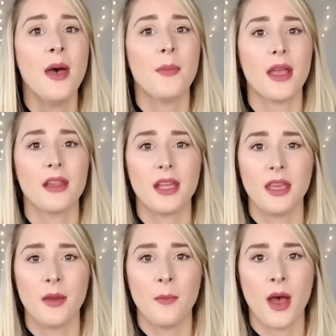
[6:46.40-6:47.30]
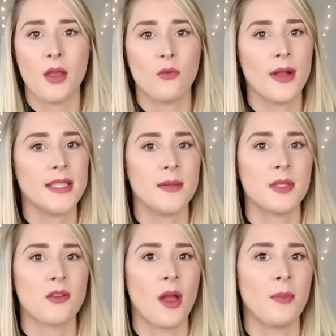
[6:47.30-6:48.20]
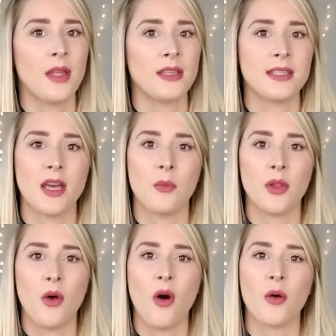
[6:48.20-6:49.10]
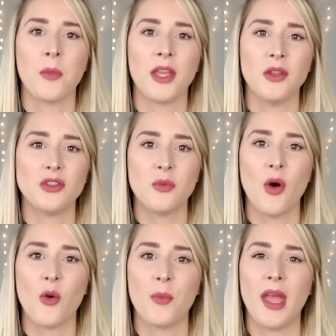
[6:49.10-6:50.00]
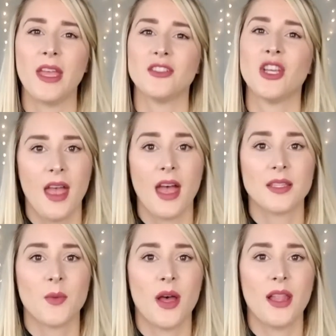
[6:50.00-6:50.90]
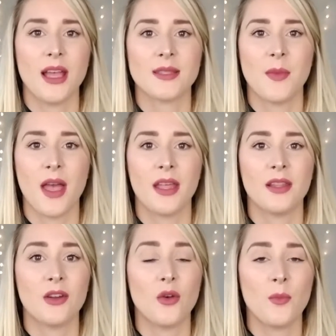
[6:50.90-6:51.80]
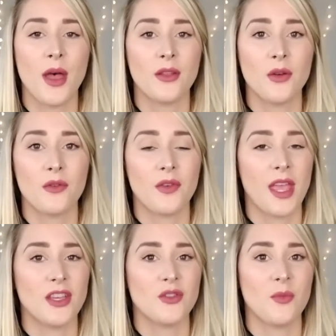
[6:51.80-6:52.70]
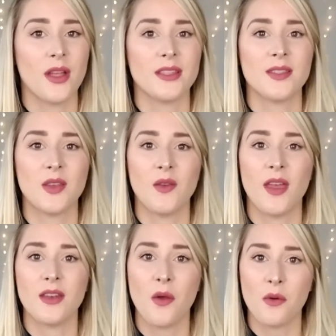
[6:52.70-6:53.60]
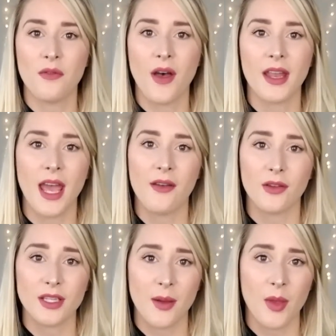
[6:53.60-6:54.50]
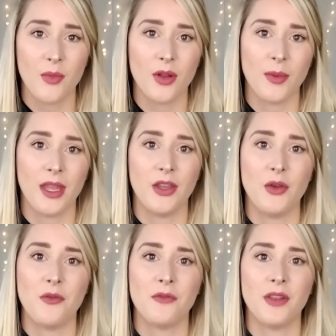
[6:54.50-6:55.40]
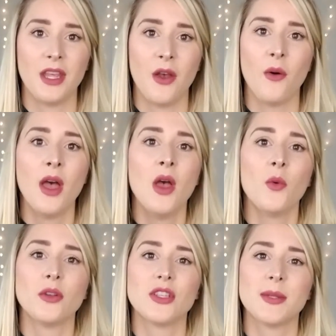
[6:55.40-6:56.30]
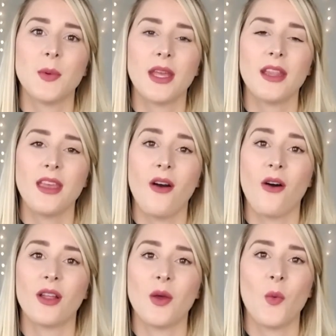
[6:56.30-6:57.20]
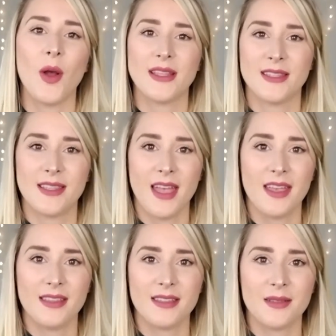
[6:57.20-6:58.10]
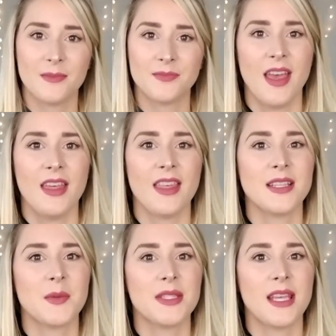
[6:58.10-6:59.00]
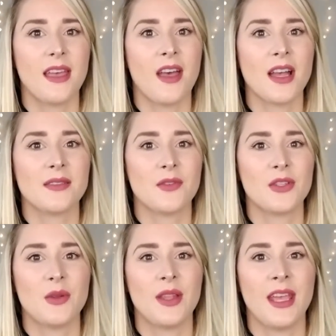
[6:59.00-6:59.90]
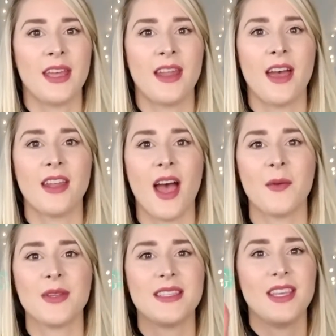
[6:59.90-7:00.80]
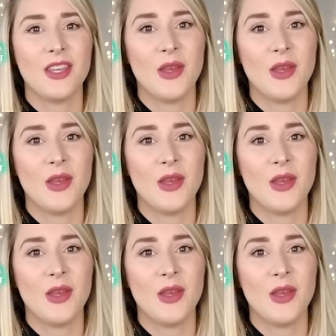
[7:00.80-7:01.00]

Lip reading: by clicking my red subscribe button down below on my YouTube homepage, as well as my little bell notification button so you get notified every time I put up a new video, which is weekly on Wednesdays. Thanks once again, guys, for tuning in, and I will see you